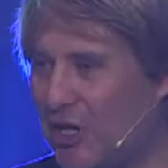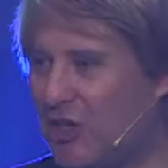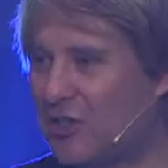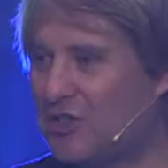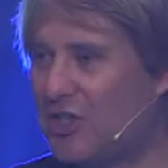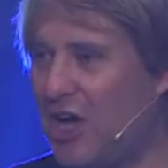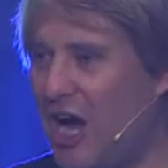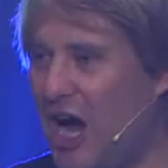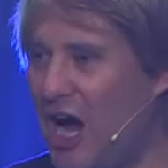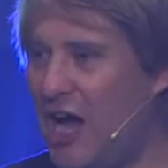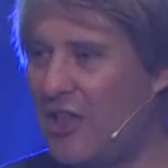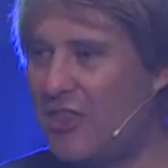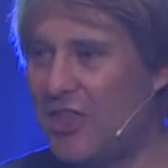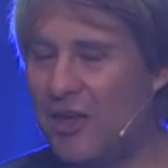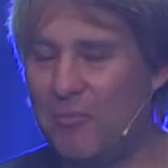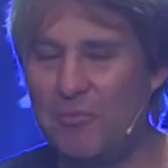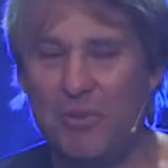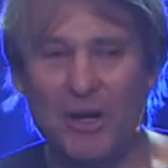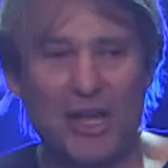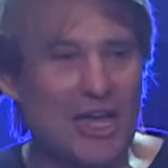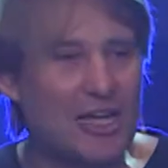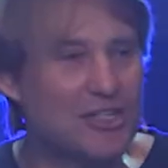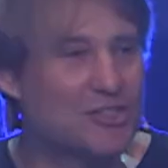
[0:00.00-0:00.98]
tithe in.
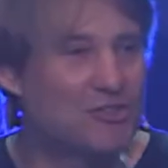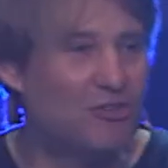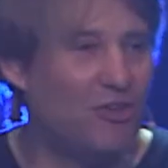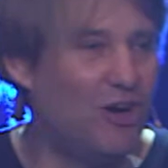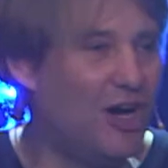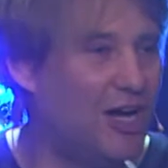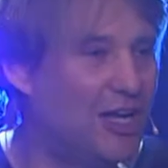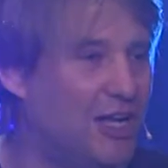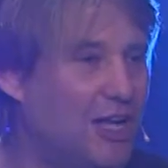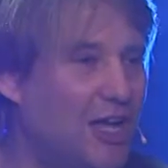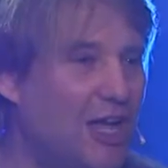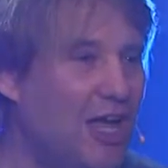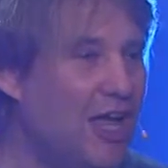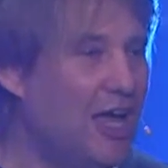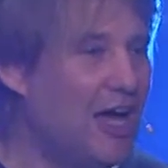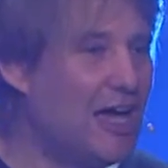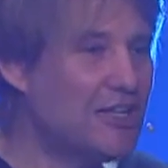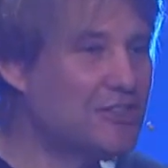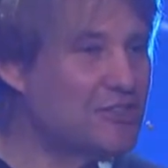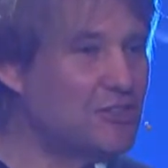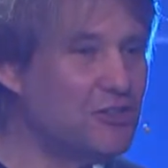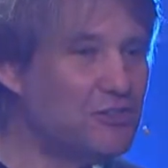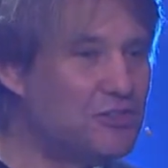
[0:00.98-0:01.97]
But guess what?
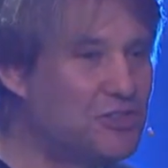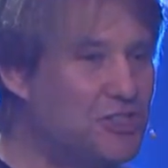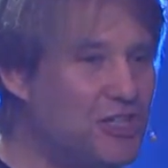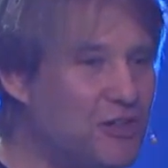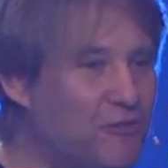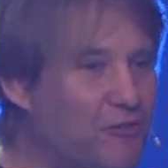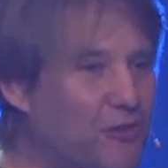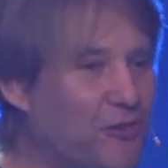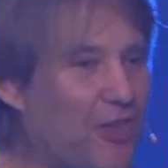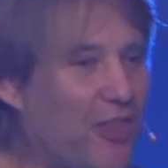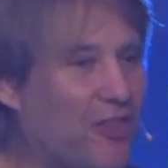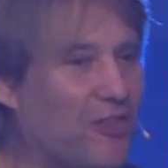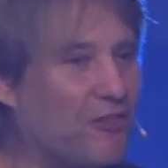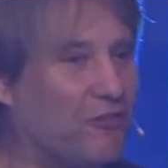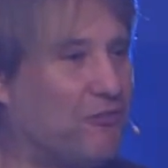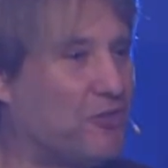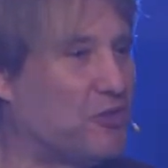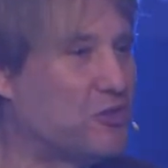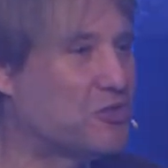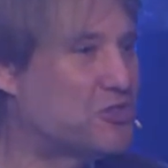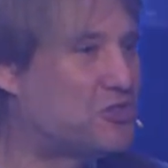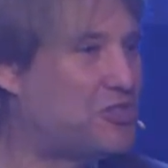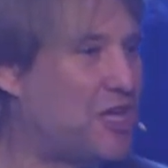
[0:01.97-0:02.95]
That's no different than the
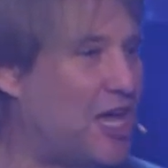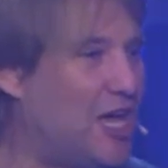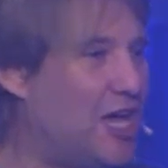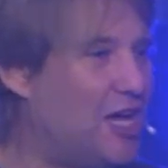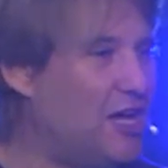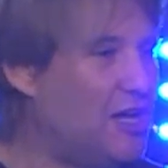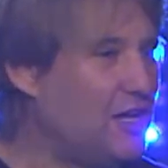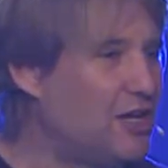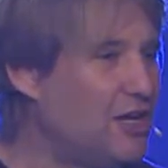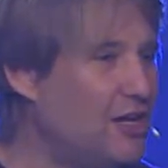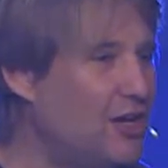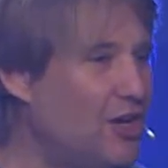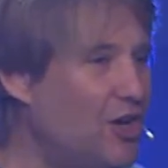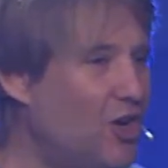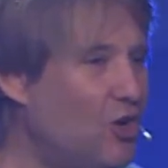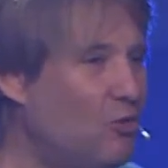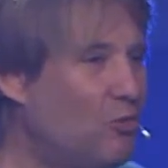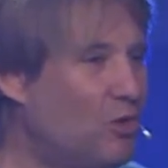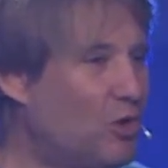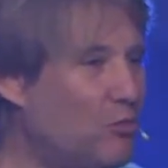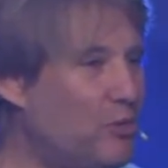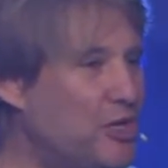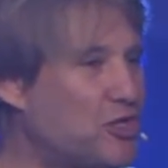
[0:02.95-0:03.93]
first day
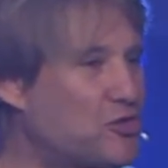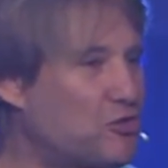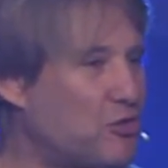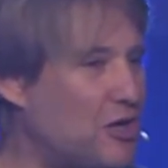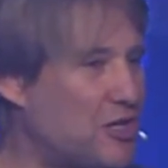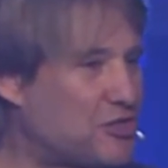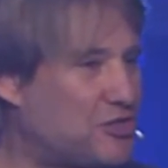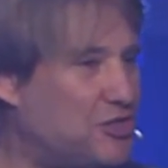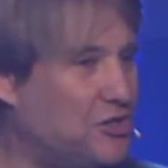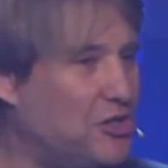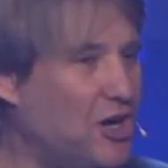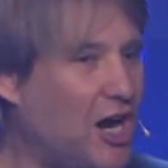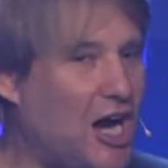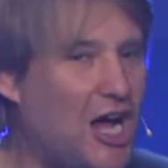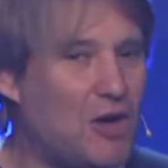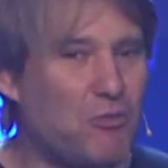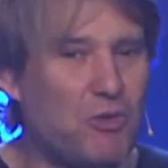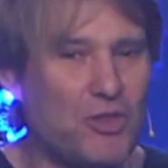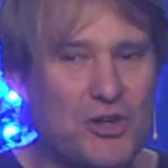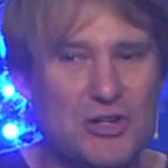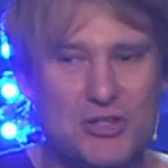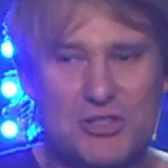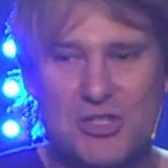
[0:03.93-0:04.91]
when we trusted God
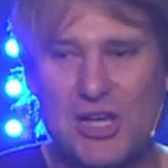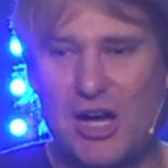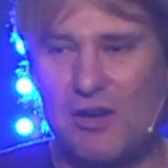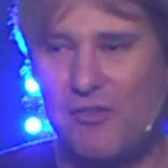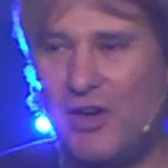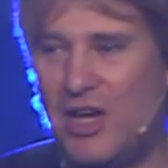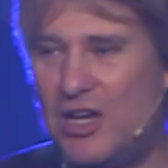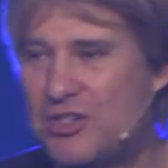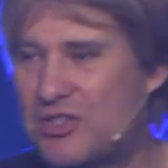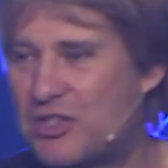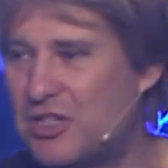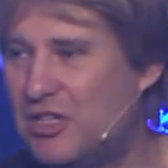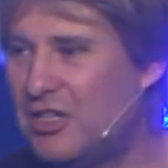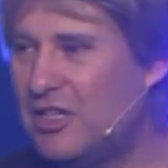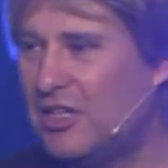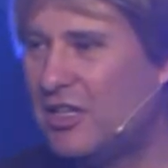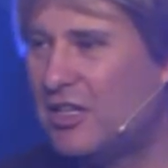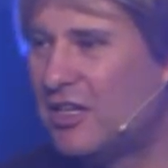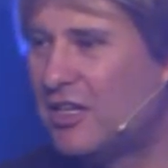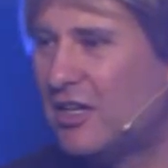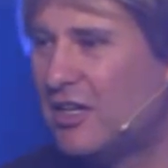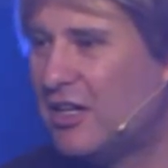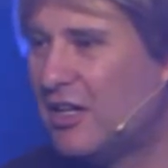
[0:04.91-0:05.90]
with our salvation.
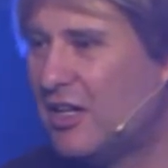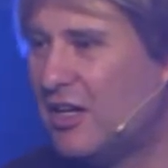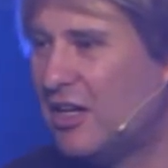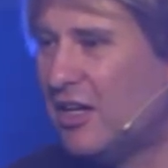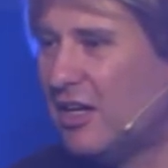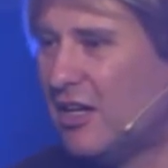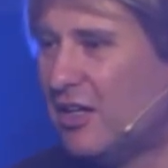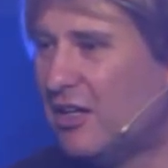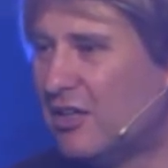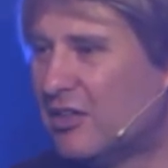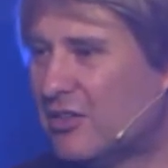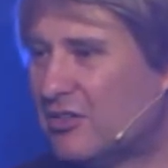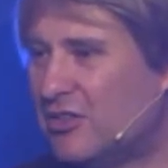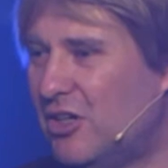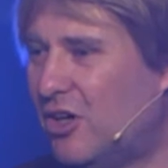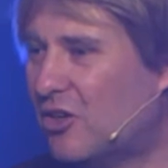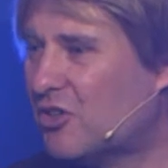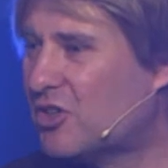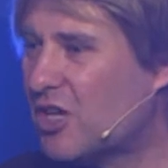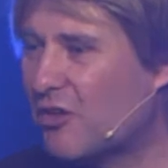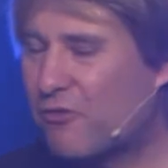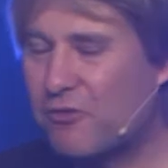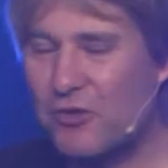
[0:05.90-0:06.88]
It's no
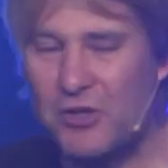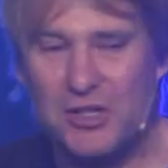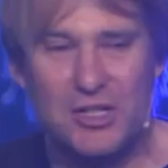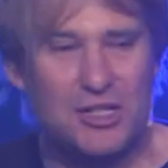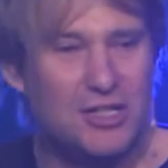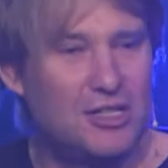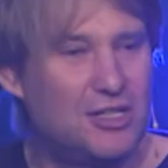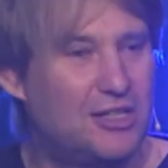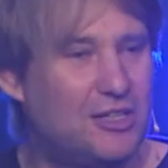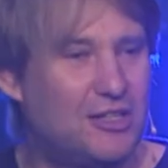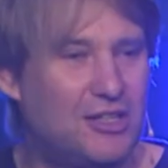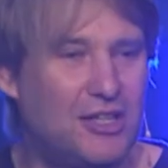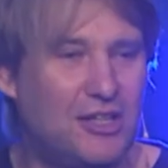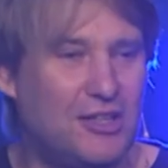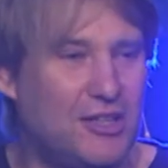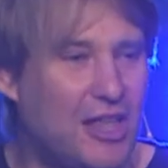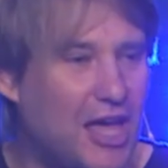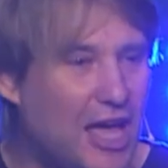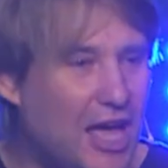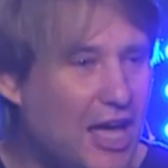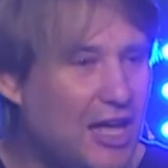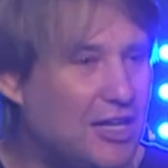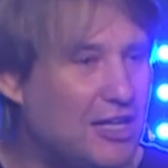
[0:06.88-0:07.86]
different than
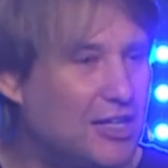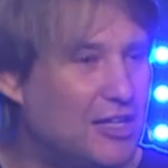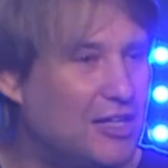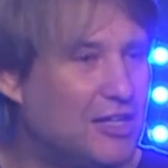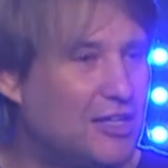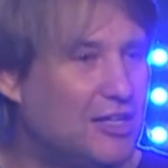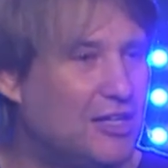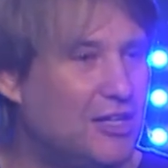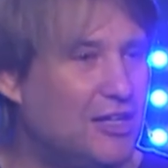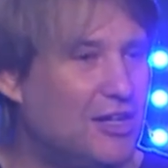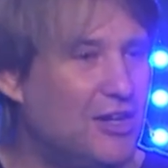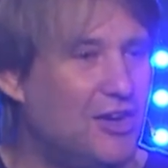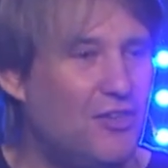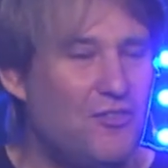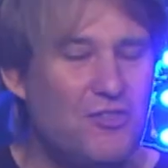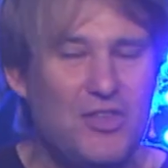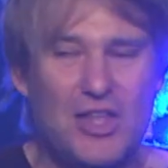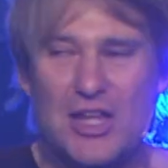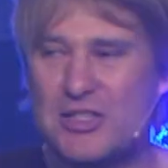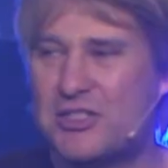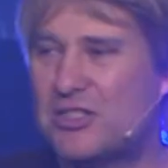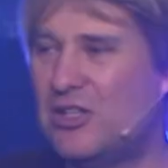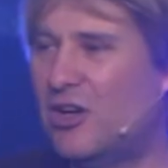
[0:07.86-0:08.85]
that.
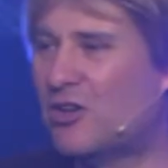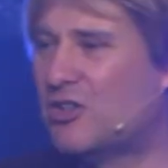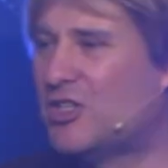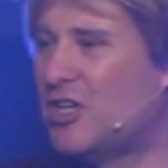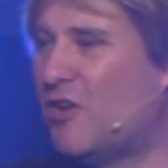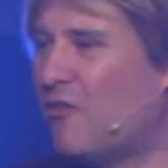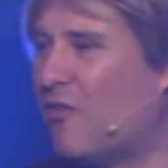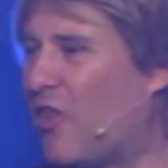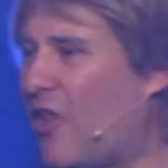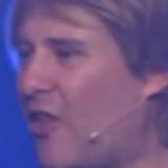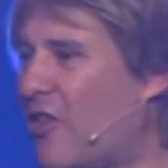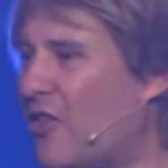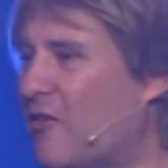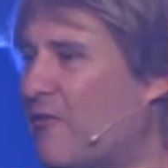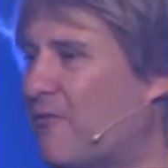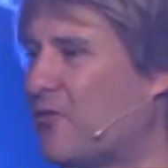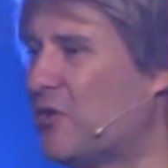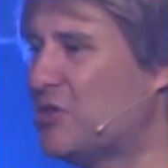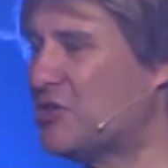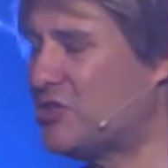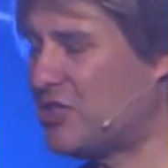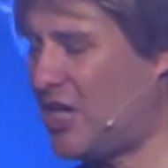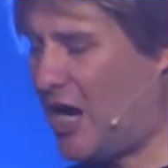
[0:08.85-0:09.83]
It's no different than the
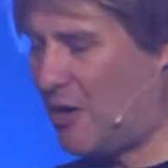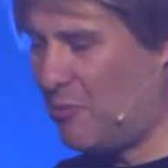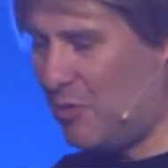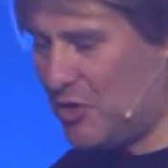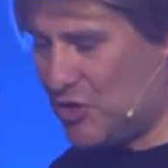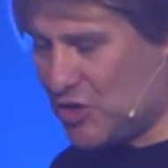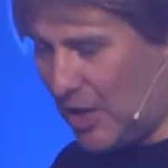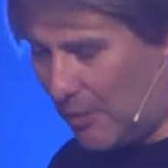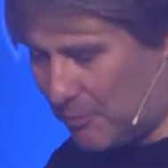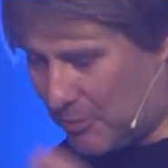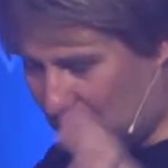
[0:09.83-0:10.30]
first time we jumped